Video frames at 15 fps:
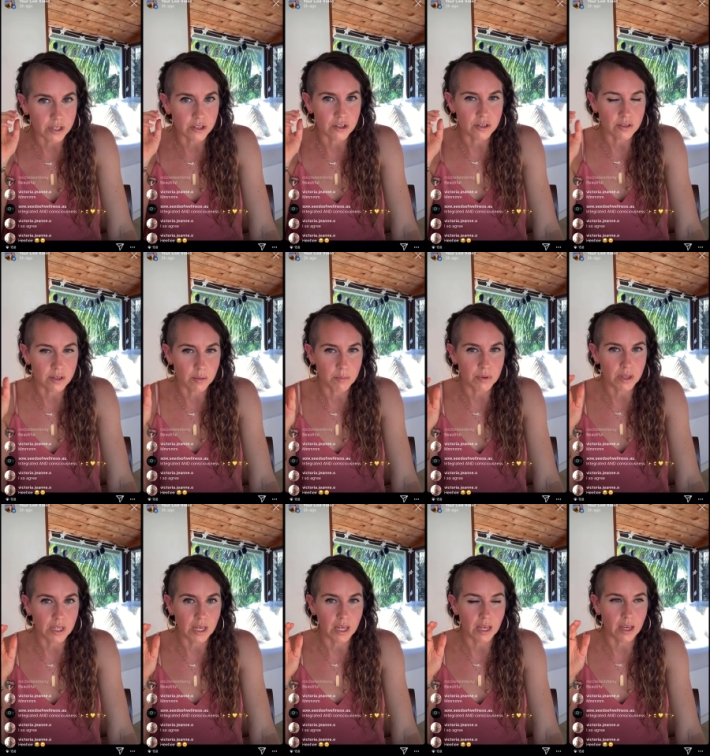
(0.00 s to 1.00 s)

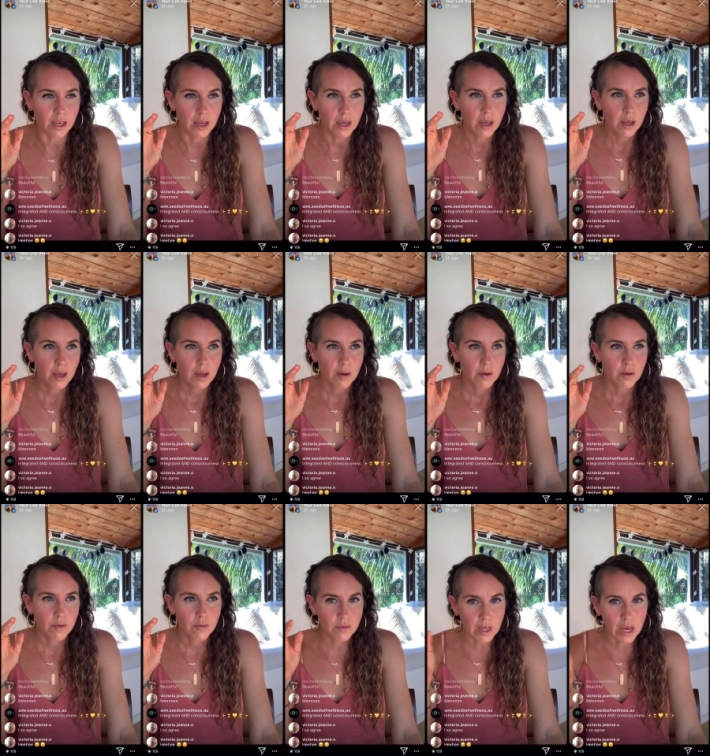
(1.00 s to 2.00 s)
something
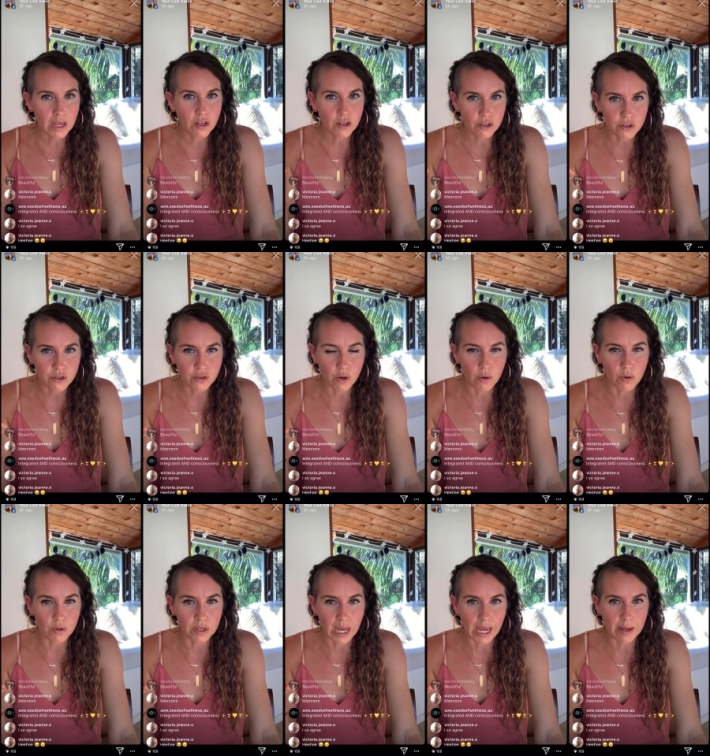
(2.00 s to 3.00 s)
that your soul
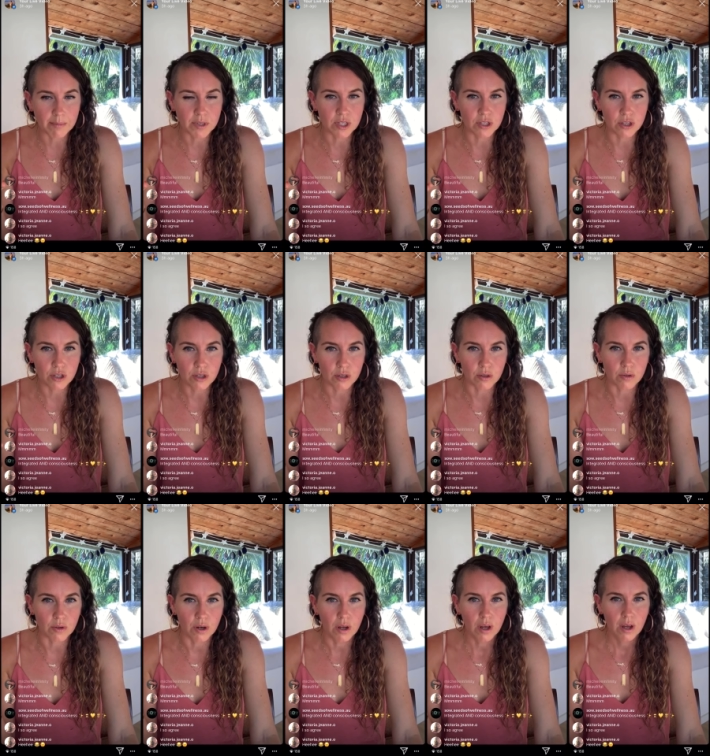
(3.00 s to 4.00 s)
came to do
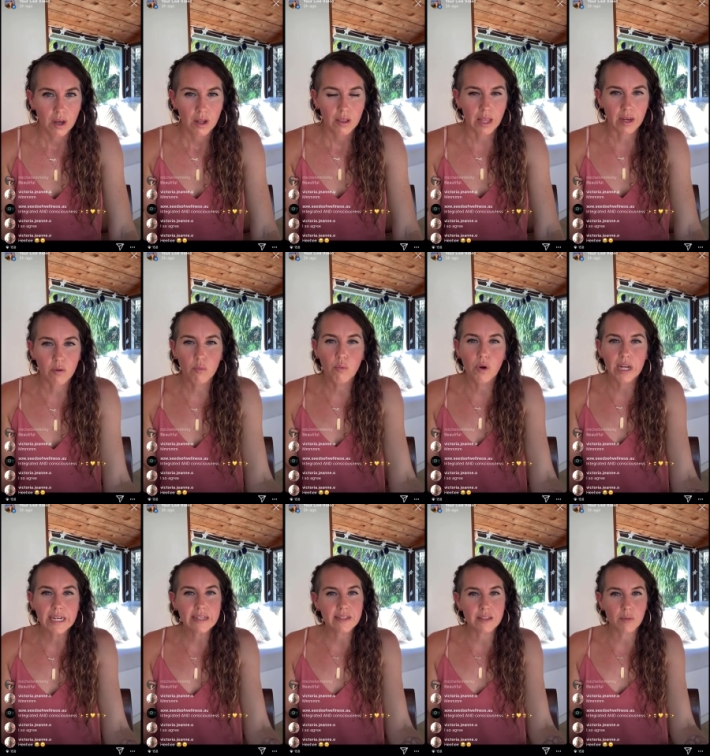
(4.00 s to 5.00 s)
like what
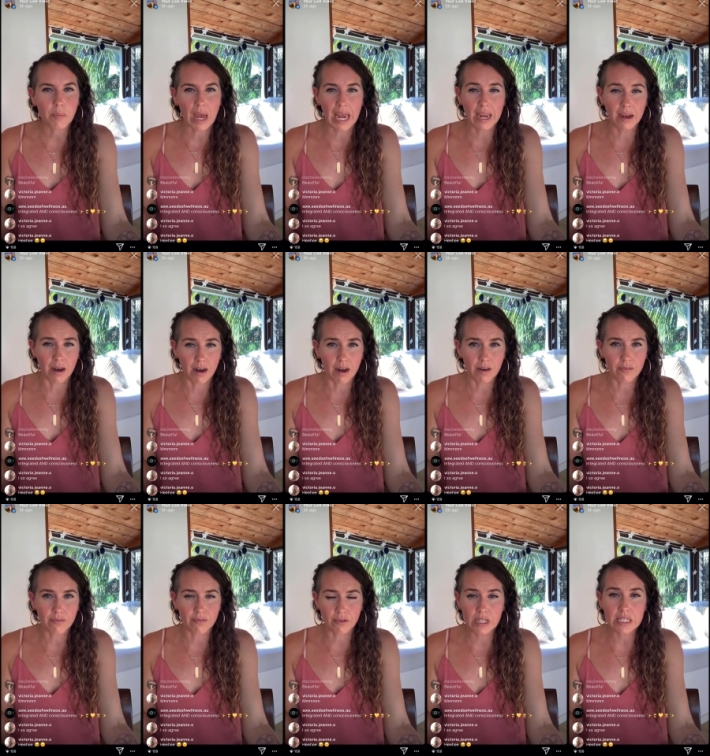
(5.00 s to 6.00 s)
is the
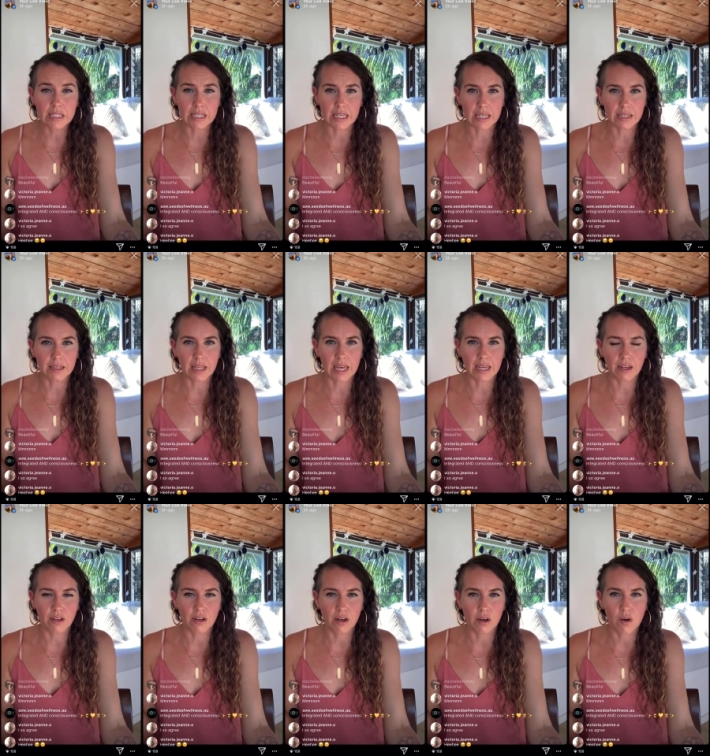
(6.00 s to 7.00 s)
payoff really like you
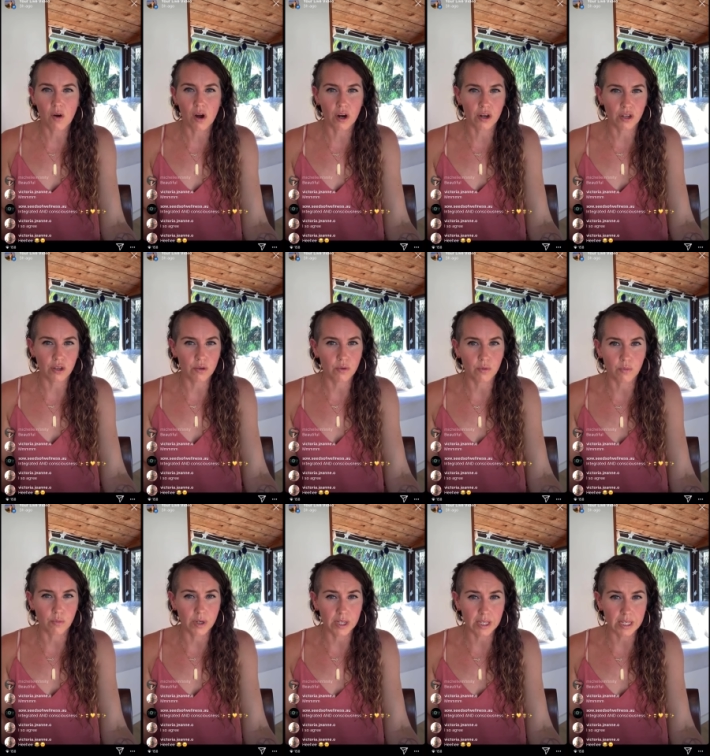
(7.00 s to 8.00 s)
know are you
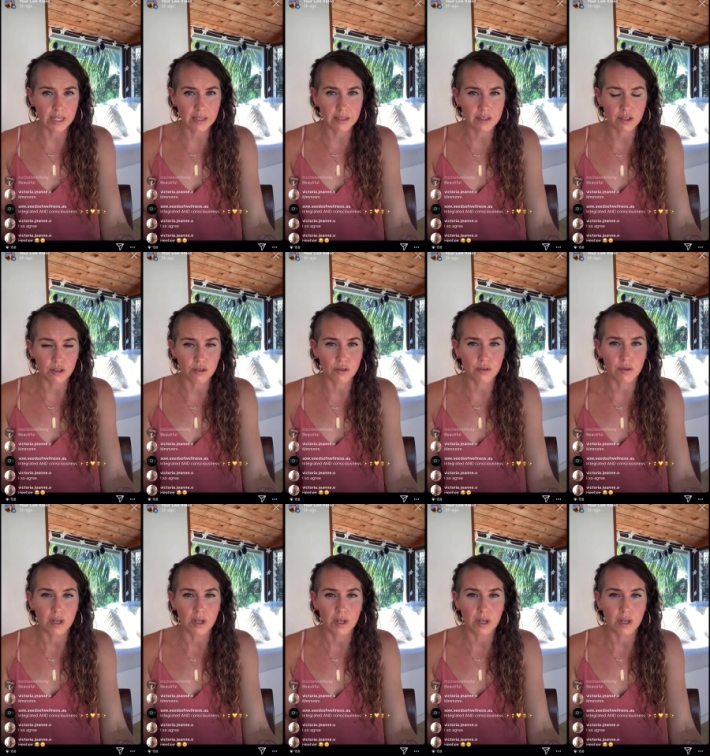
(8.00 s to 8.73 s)
willing to